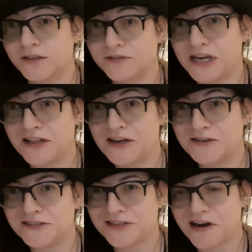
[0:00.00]
of yellow,
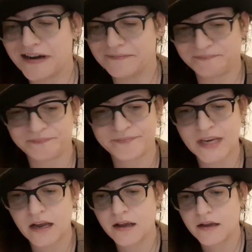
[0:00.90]
sorry.
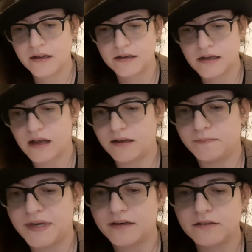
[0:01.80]

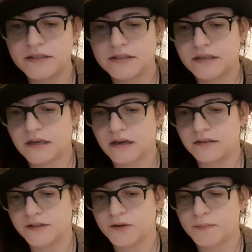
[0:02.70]
Metal is the
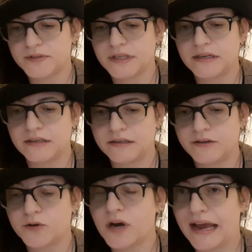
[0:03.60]
color represented
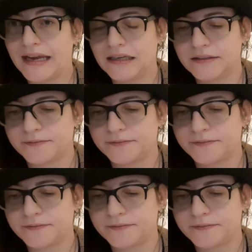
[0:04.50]
gray.